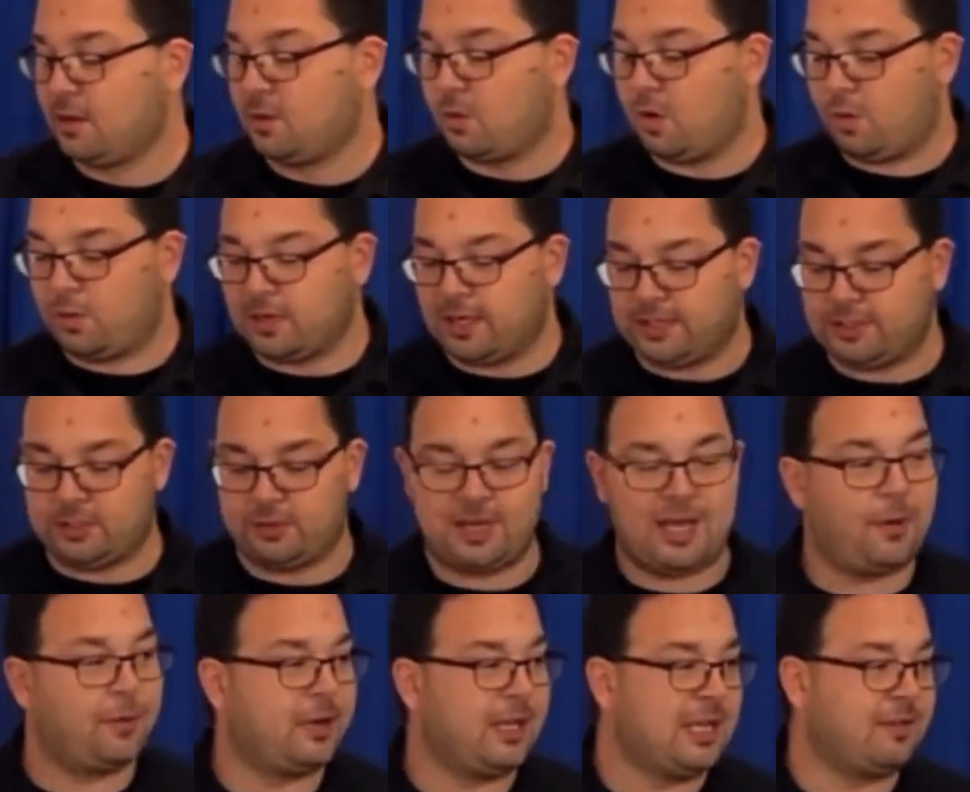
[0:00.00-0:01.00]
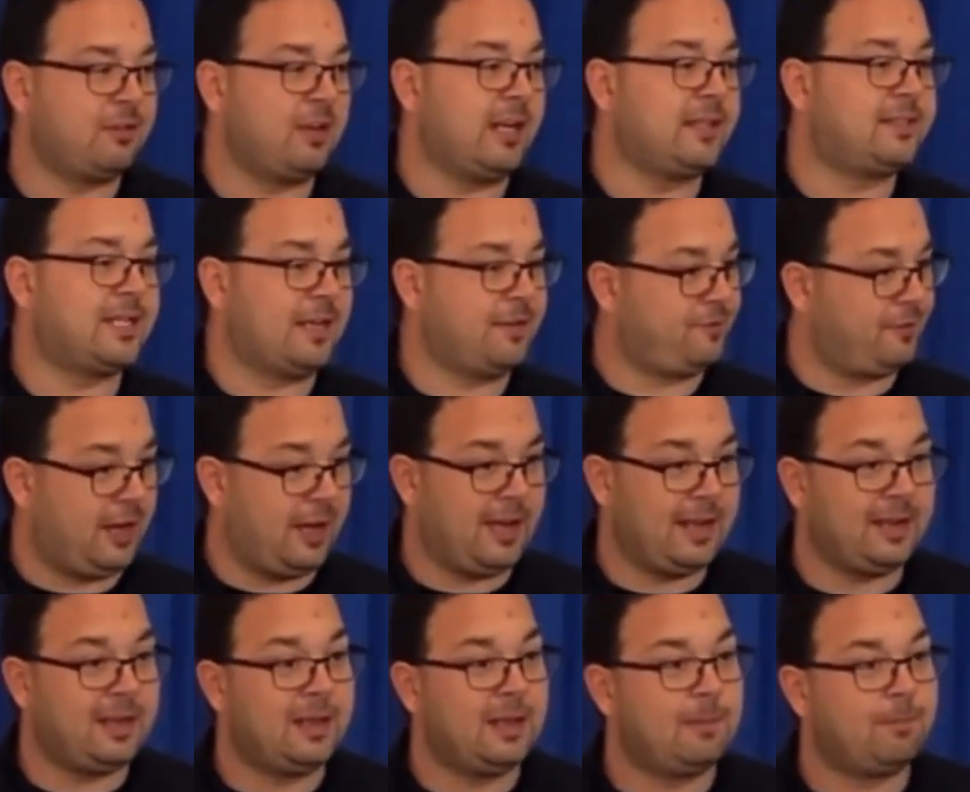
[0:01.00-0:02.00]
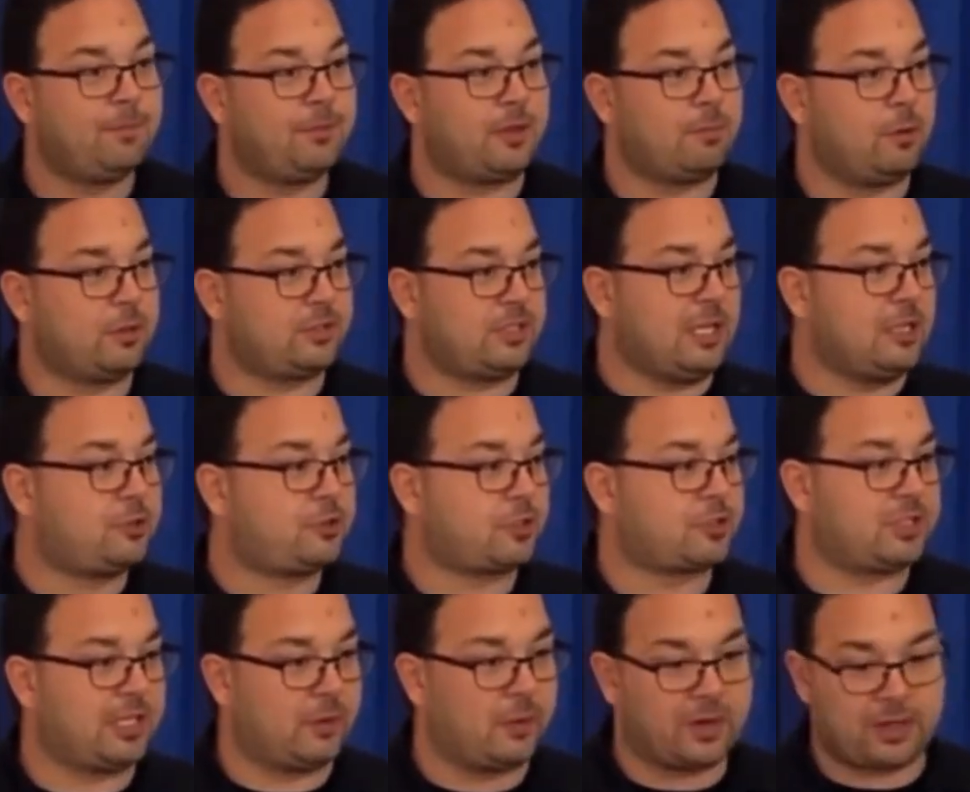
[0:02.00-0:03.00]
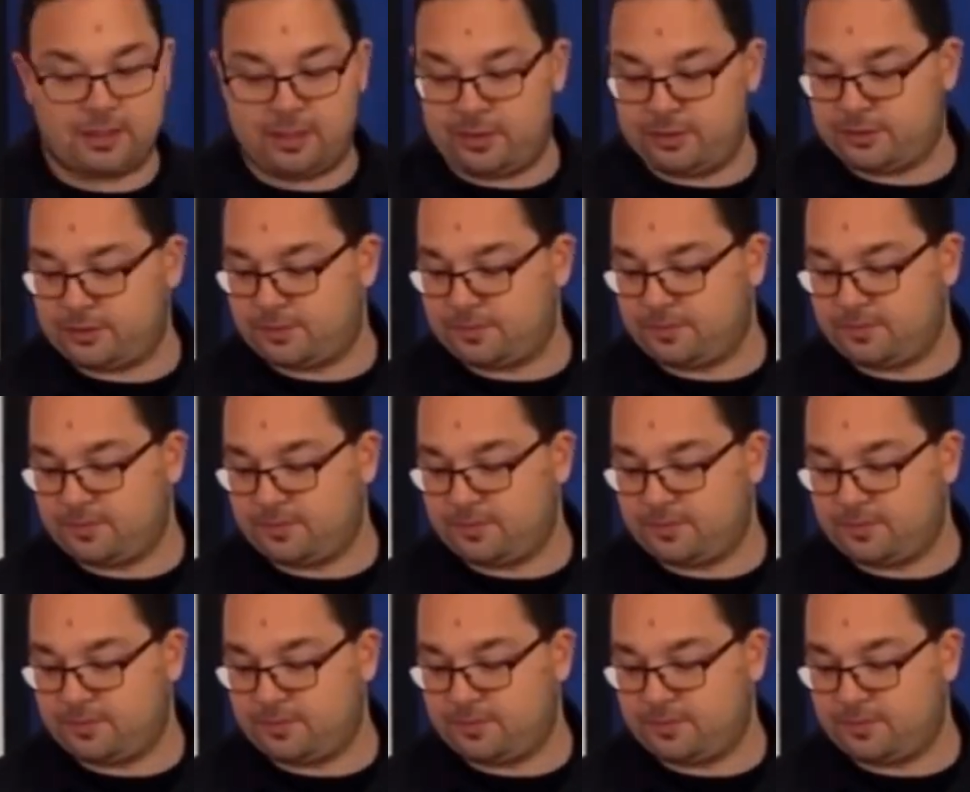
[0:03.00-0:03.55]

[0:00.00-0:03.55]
What would I do? How would I even identify the most interesting workloads?